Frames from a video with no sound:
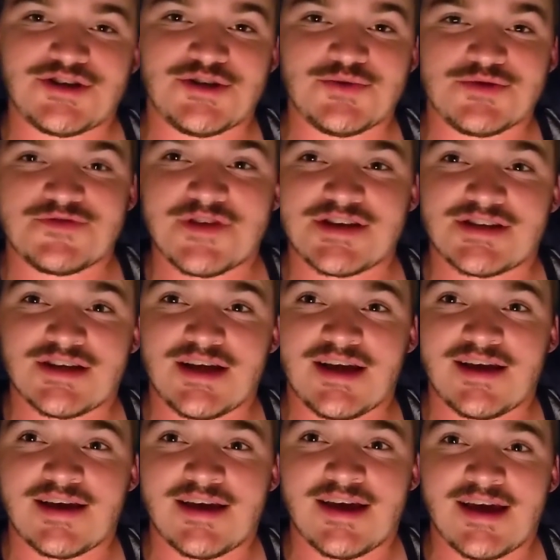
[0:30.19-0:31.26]
She was
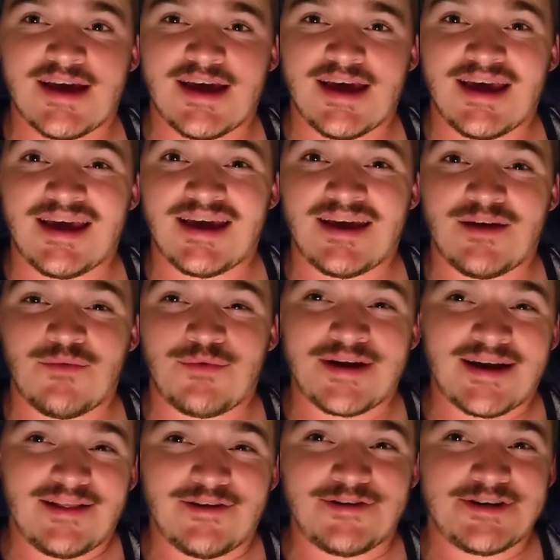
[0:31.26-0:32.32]
visiting, and
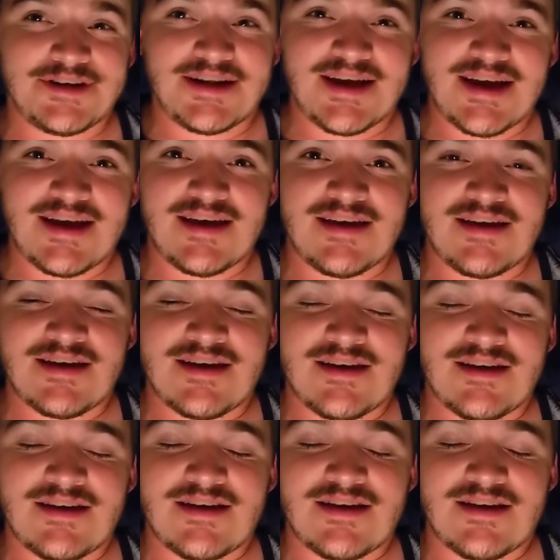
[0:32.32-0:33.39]
what I learned today
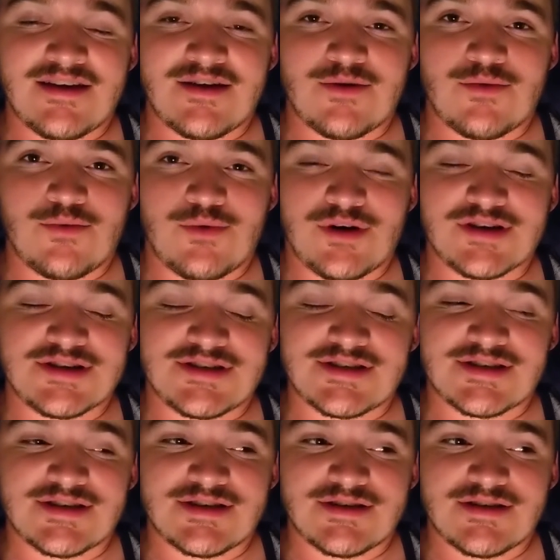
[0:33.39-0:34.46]
was